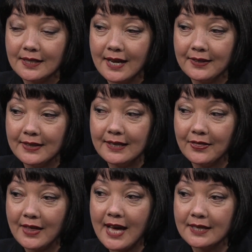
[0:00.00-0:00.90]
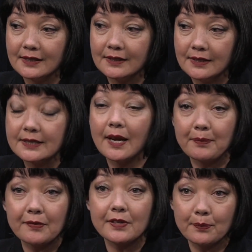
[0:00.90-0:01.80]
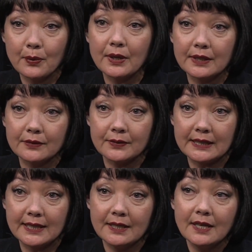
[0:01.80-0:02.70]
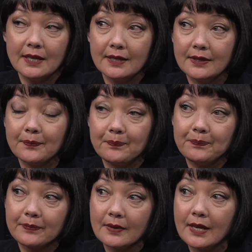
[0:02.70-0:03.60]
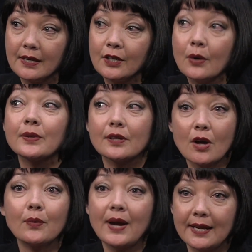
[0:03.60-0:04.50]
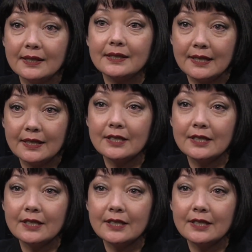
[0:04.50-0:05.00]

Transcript: I think that type of support really goes a long way in